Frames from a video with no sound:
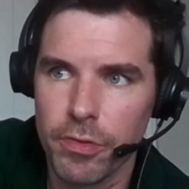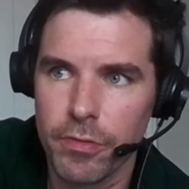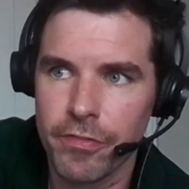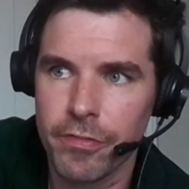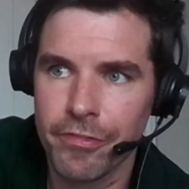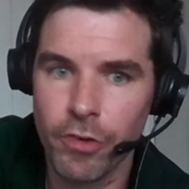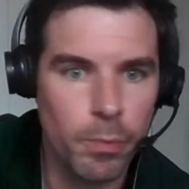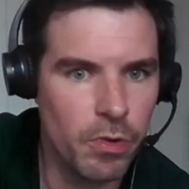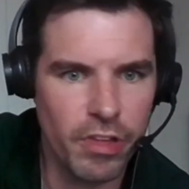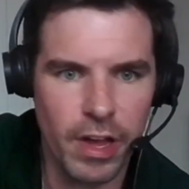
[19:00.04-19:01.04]
of form
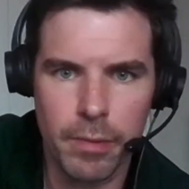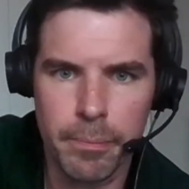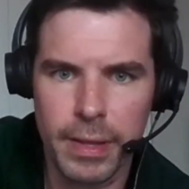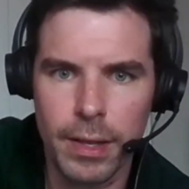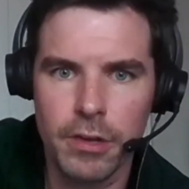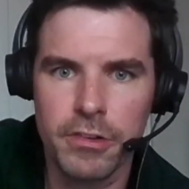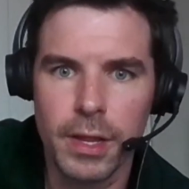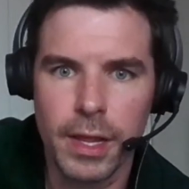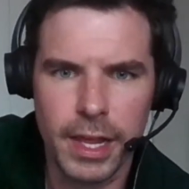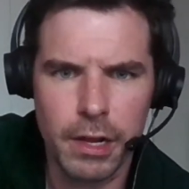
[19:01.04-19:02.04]
design and build,
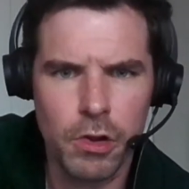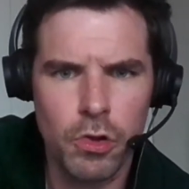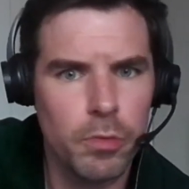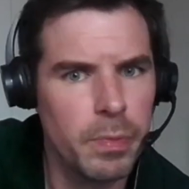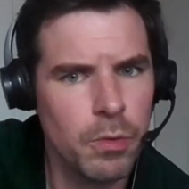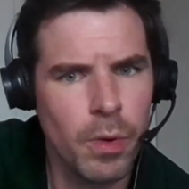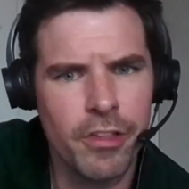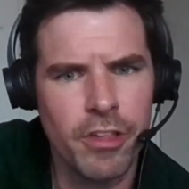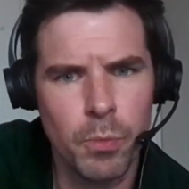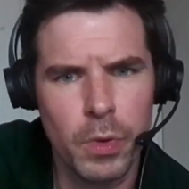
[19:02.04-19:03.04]
it could be
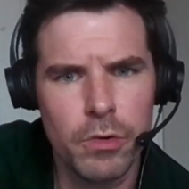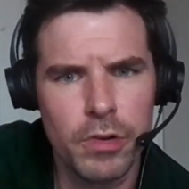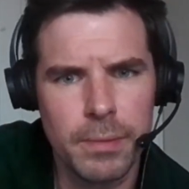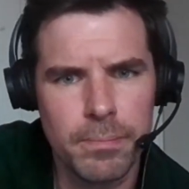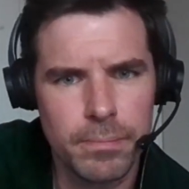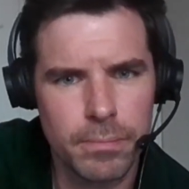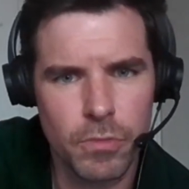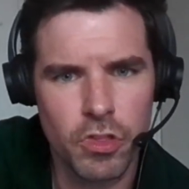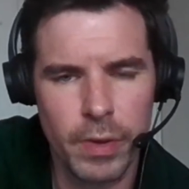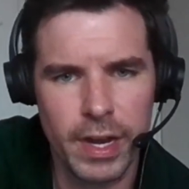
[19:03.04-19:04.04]
quite unwieldy
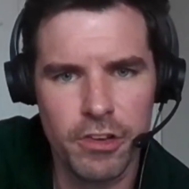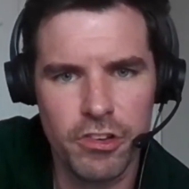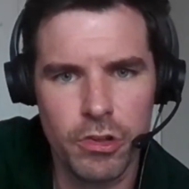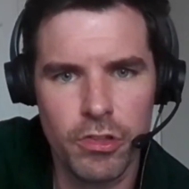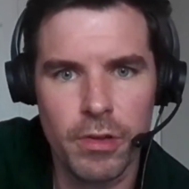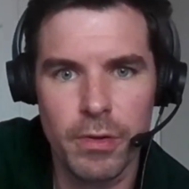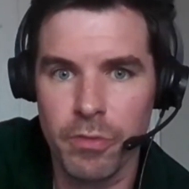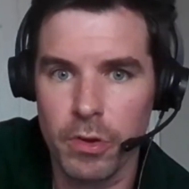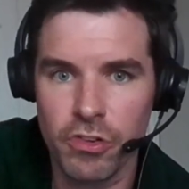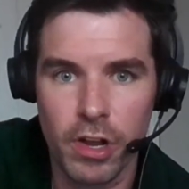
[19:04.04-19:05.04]
to an end user if
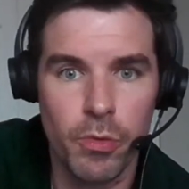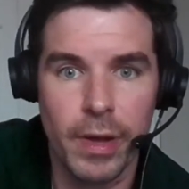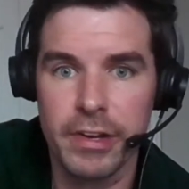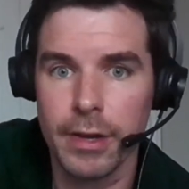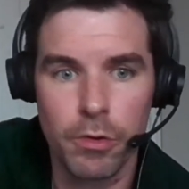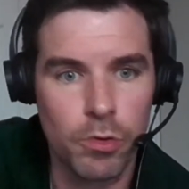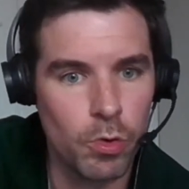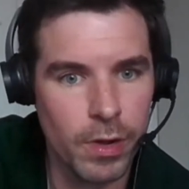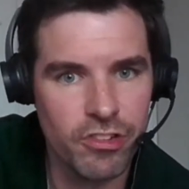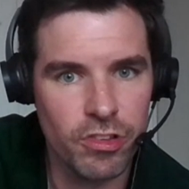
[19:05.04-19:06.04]
we're trying to add in local
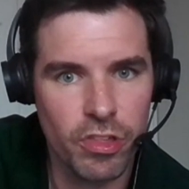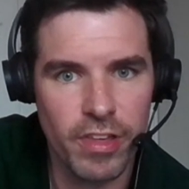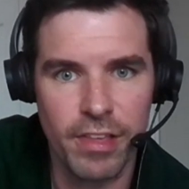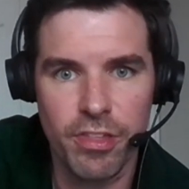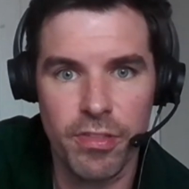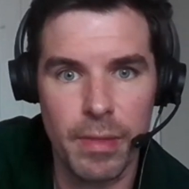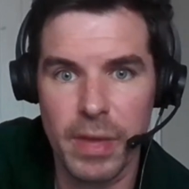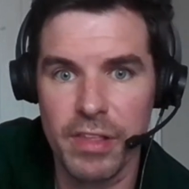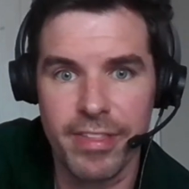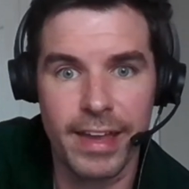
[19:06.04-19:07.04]
question sets and then
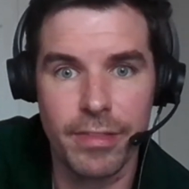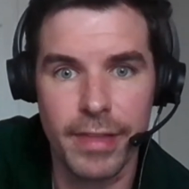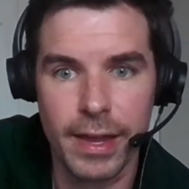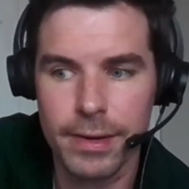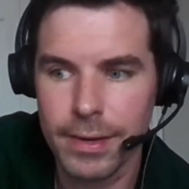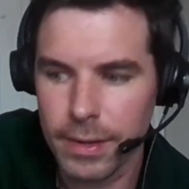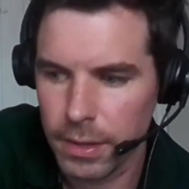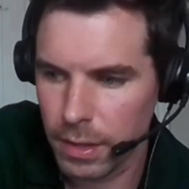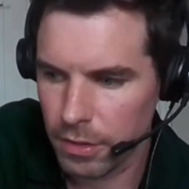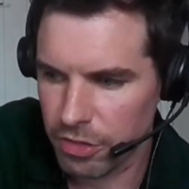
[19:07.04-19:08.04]
maintain that.
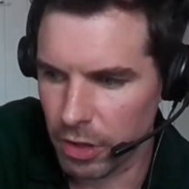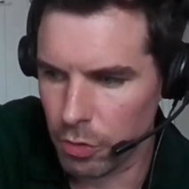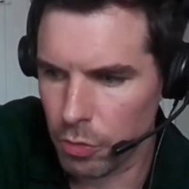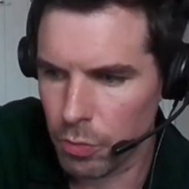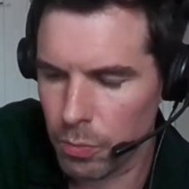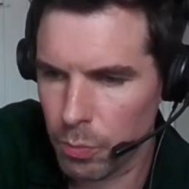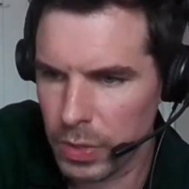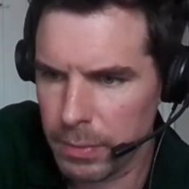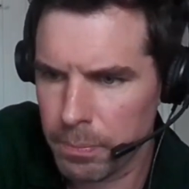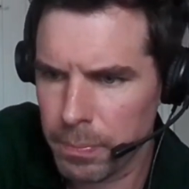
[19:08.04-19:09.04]
So
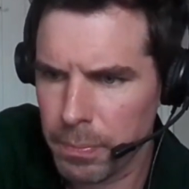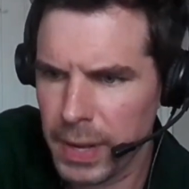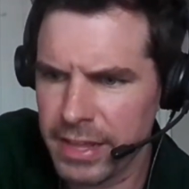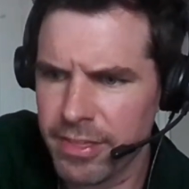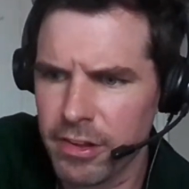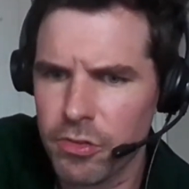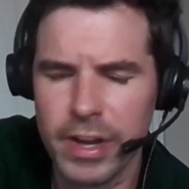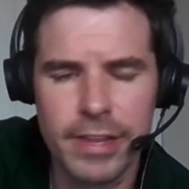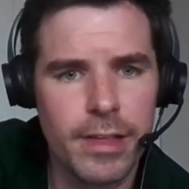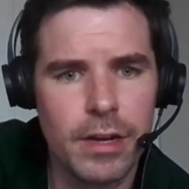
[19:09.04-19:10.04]
we placed a
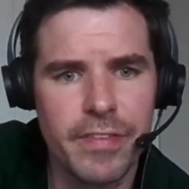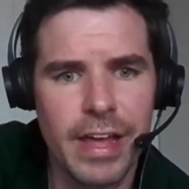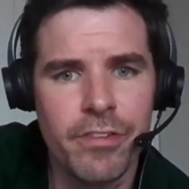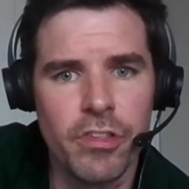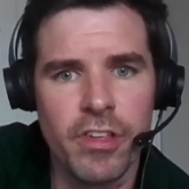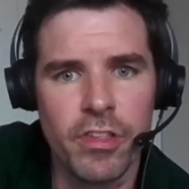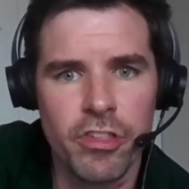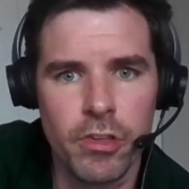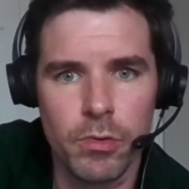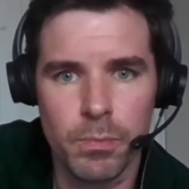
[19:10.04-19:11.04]
great deal of effort
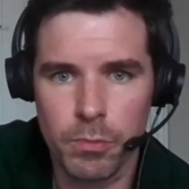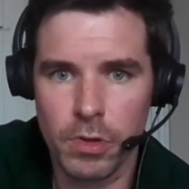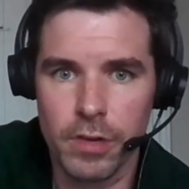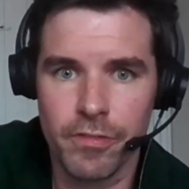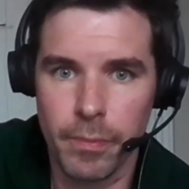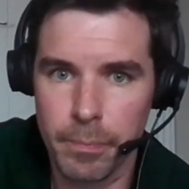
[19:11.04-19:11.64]
into kind of